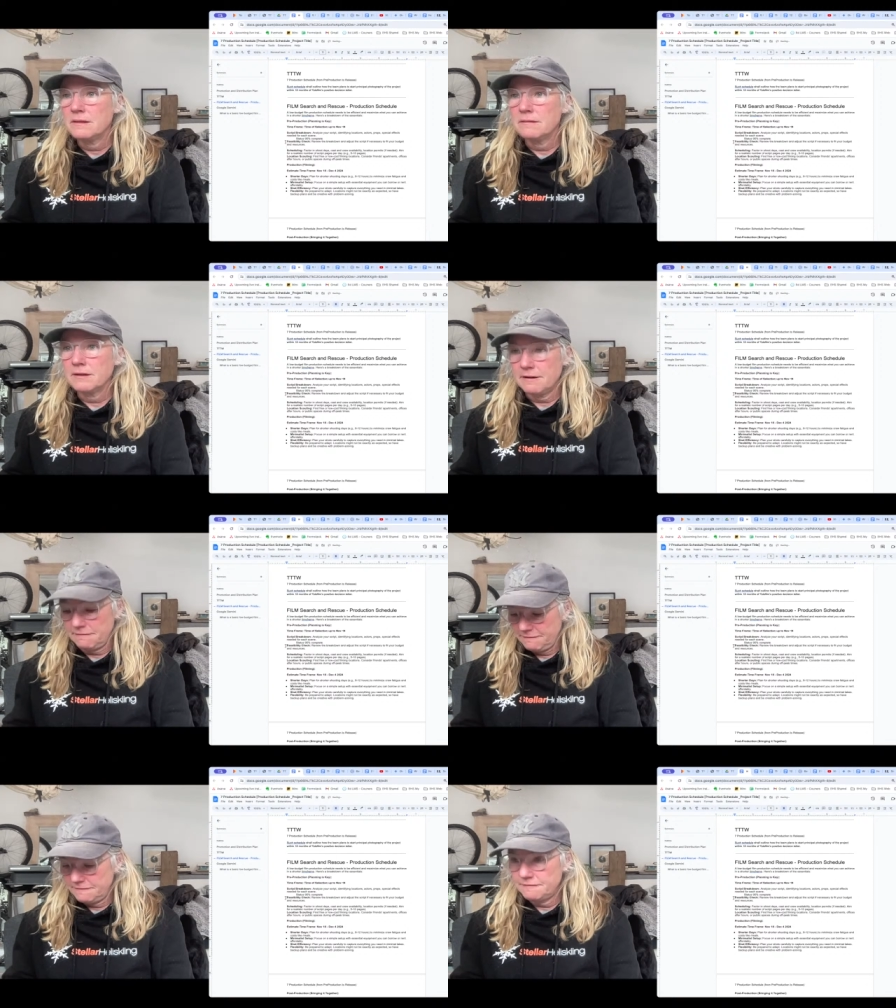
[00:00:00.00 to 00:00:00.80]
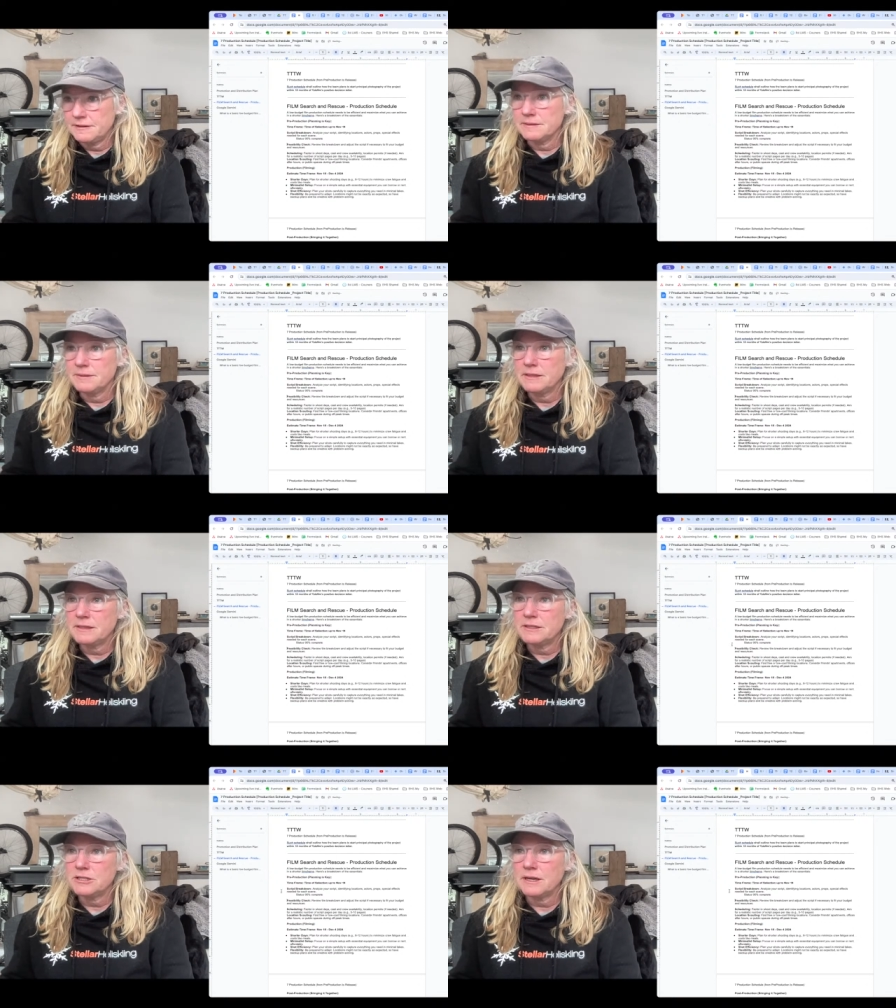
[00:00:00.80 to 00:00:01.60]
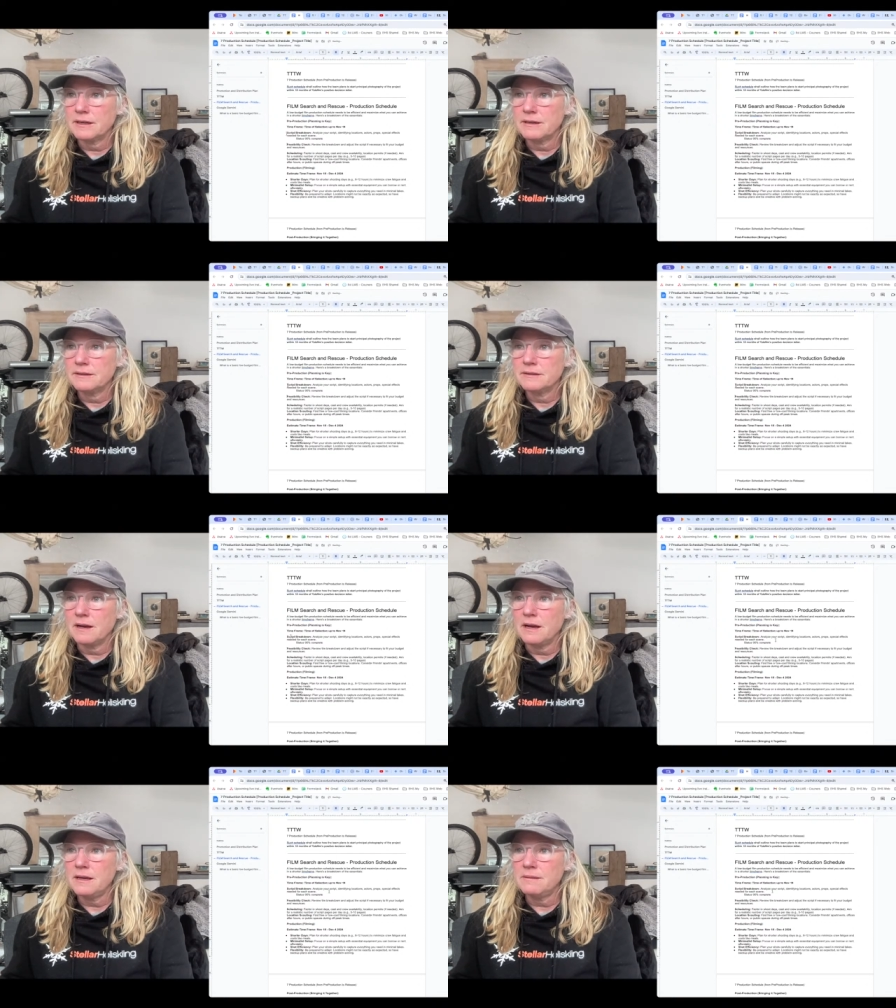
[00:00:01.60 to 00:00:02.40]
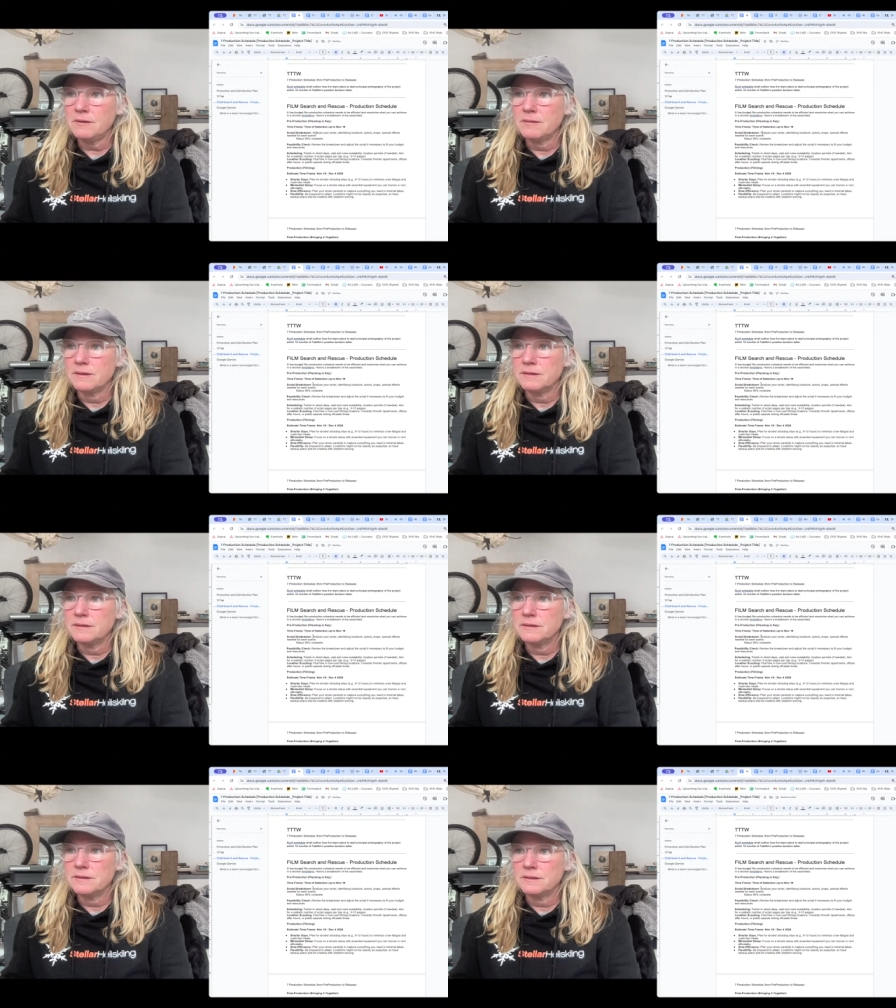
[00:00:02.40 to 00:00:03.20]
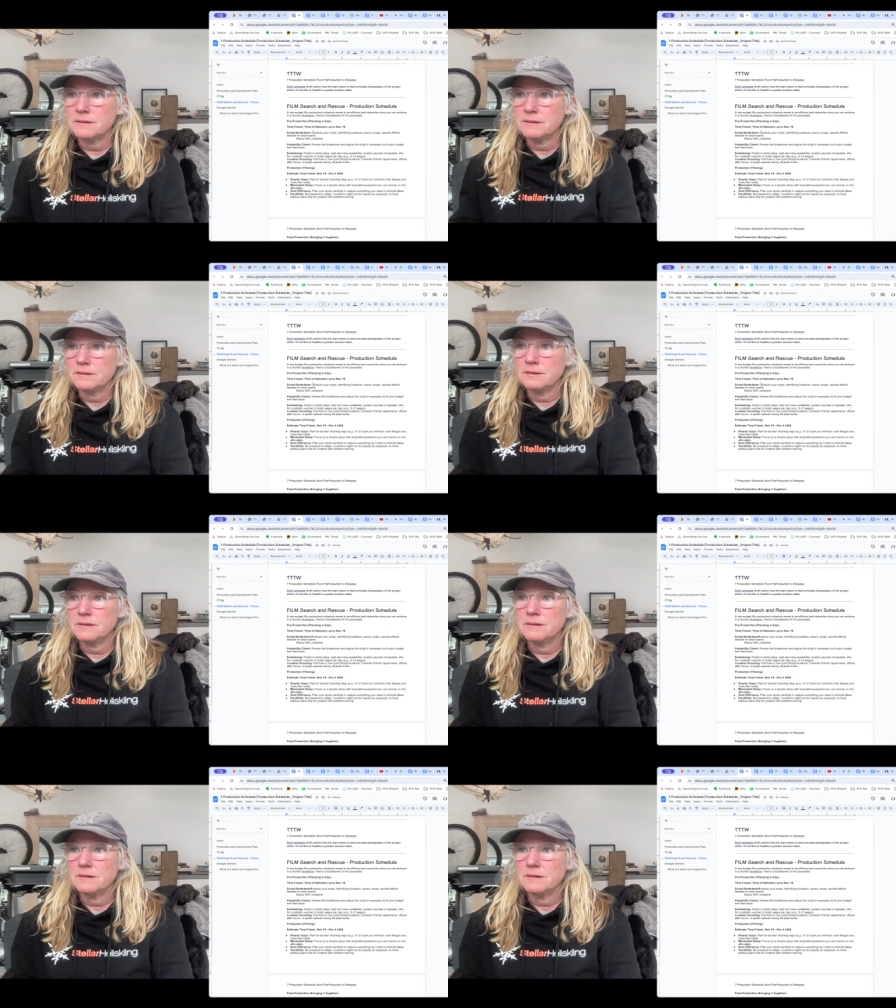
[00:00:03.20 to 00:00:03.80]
We got feasibility check. So I am going to